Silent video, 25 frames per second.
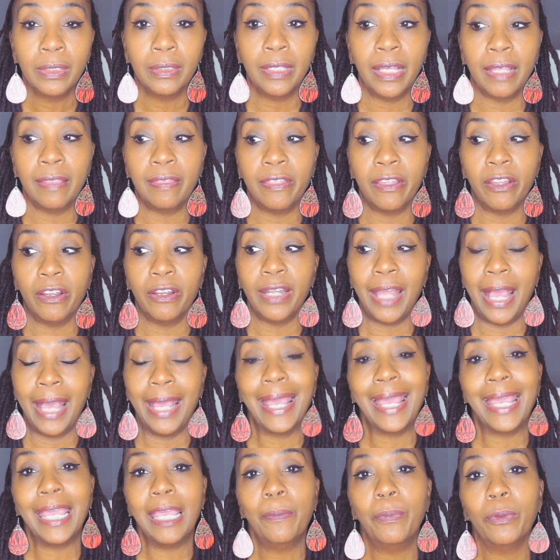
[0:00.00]
that they're
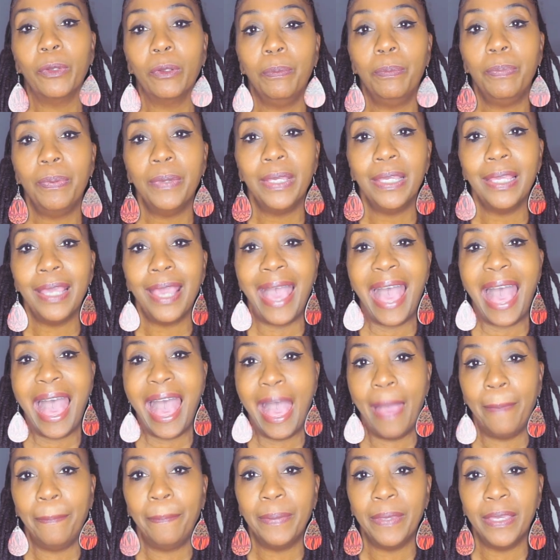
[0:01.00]
not able to be
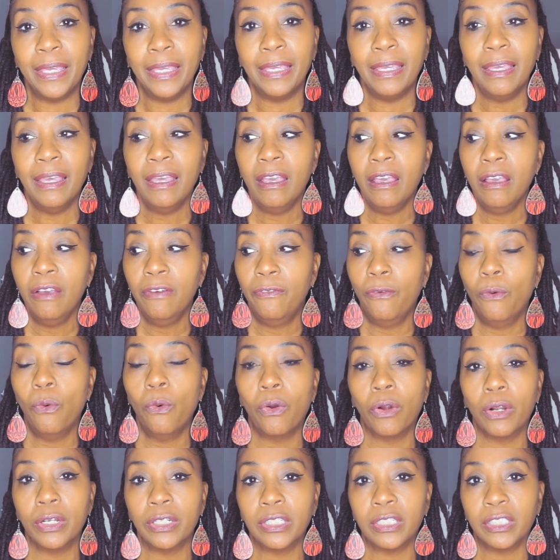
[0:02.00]
happy
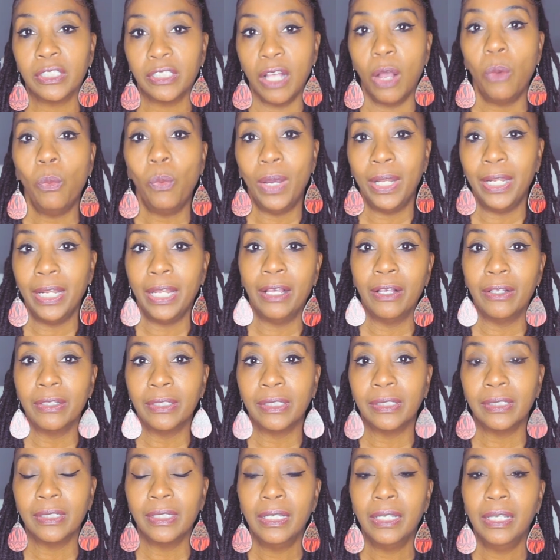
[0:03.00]
for someone
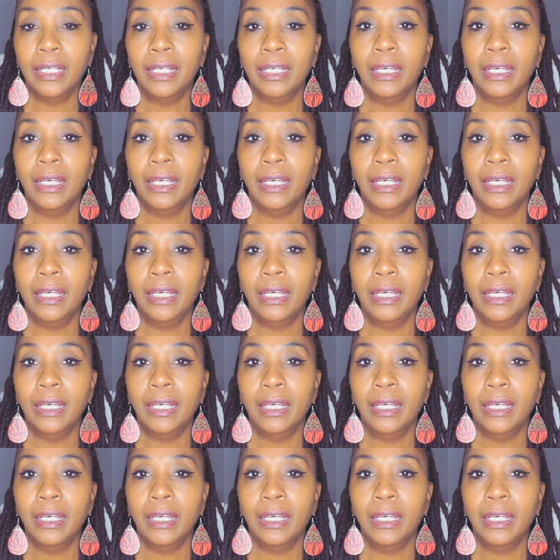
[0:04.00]
else,